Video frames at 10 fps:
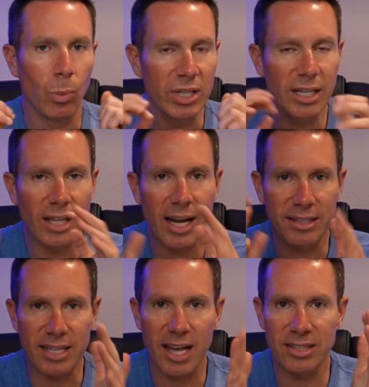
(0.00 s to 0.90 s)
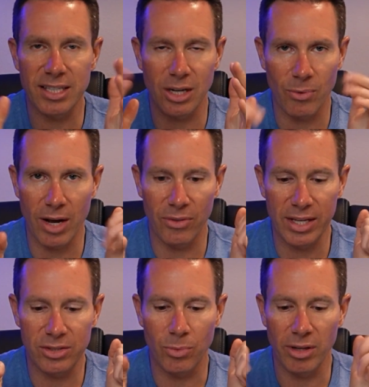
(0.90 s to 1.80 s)
We did a lot of testing around
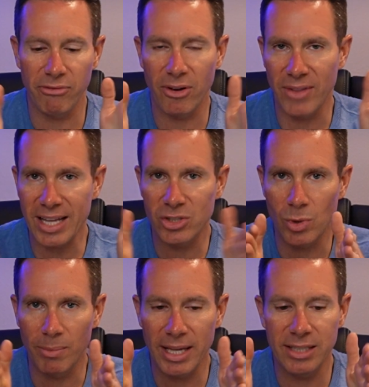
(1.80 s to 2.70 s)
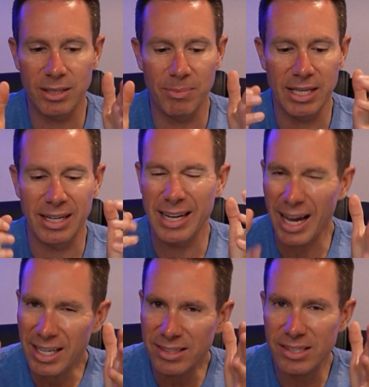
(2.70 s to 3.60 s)
this and really found that swim lane to be a
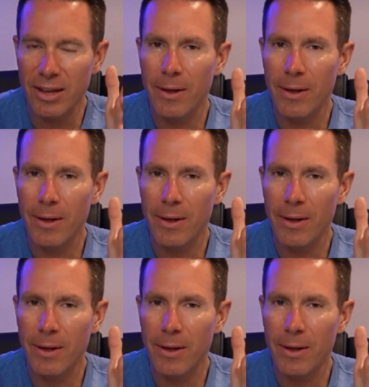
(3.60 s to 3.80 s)
nice,